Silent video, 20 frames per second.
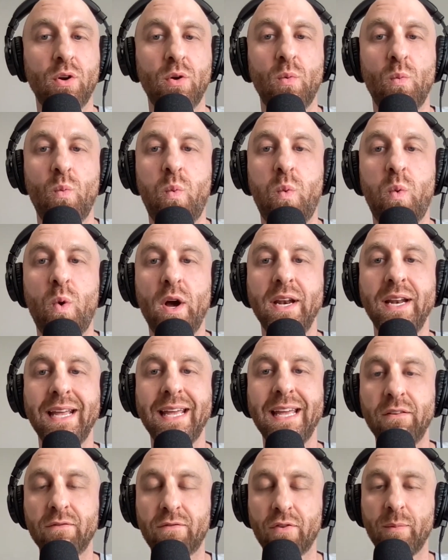what
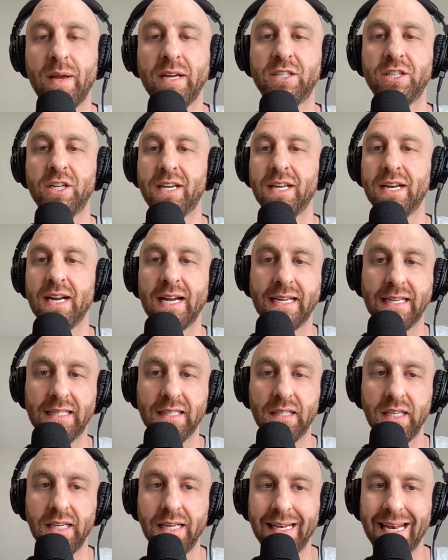information can I
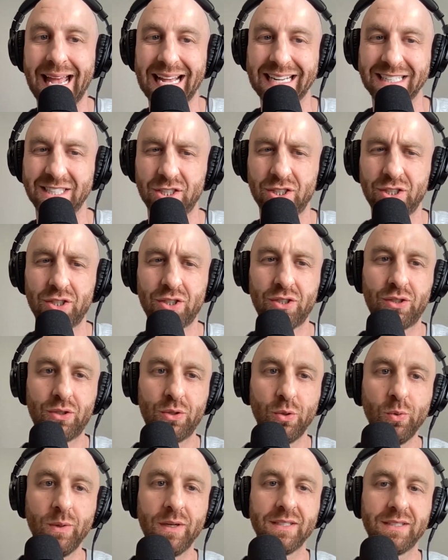glean as
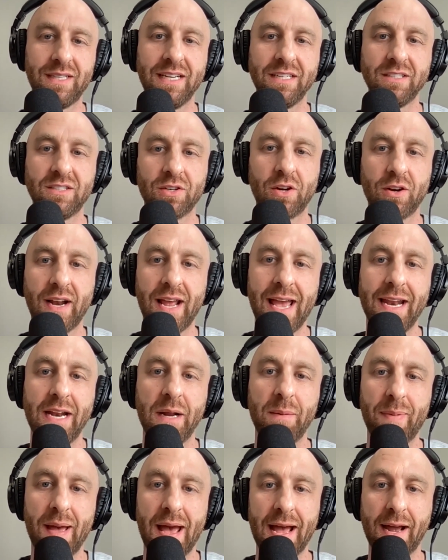soon as they start
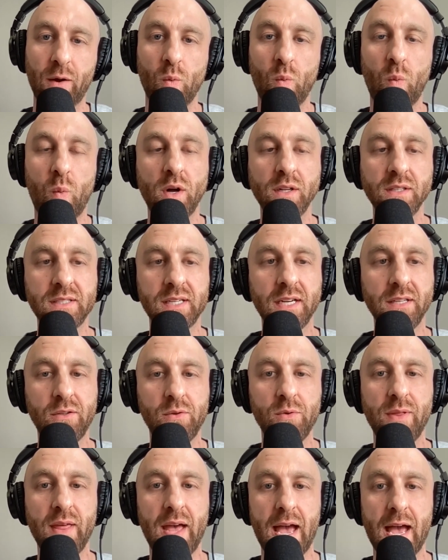heading back? Once I
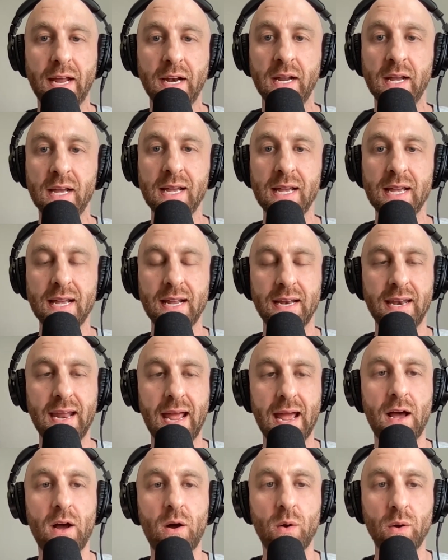do that,
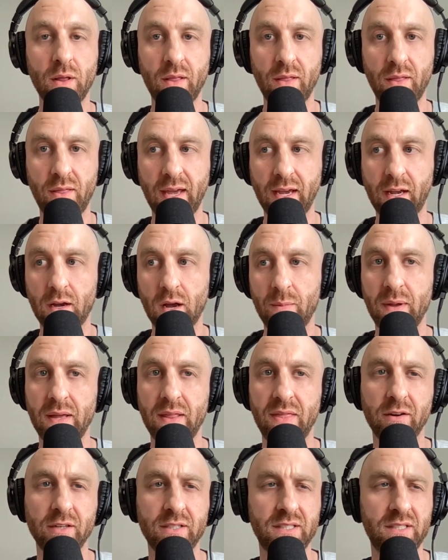now they come
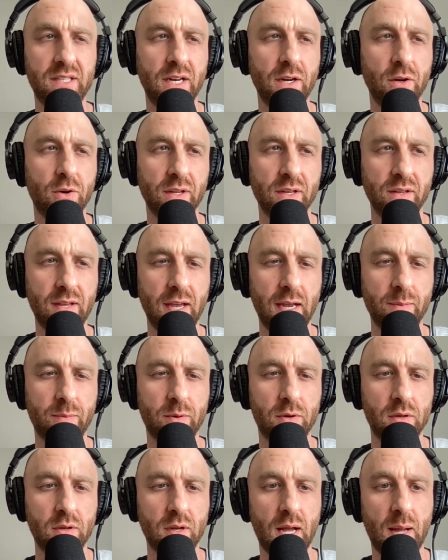in, they're sitting on the
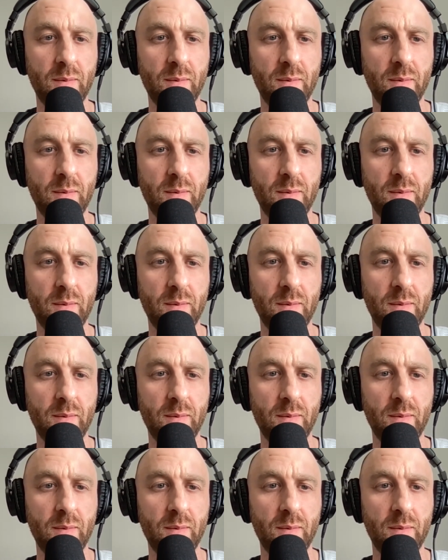table.